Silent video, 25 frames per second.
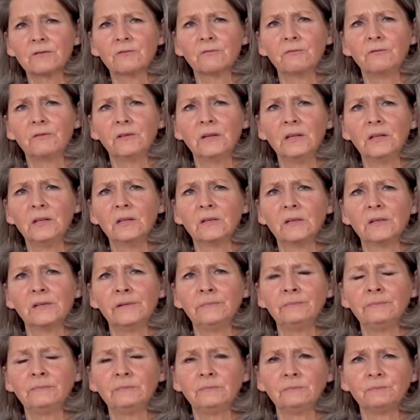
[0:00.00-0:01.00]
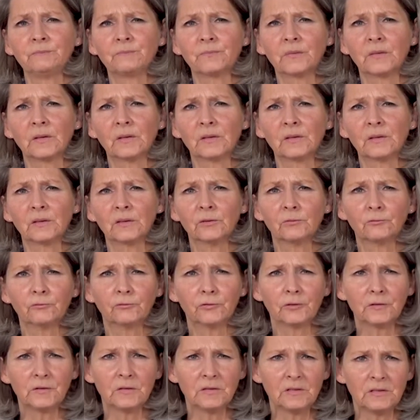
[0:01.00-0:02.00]
that a
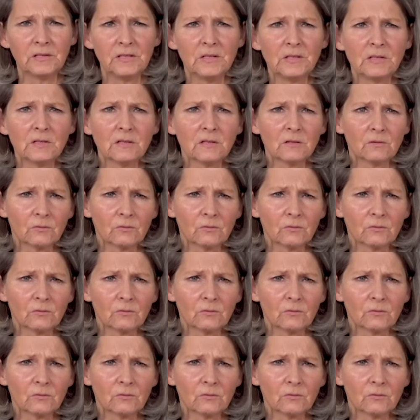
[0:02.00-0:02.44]
lot of these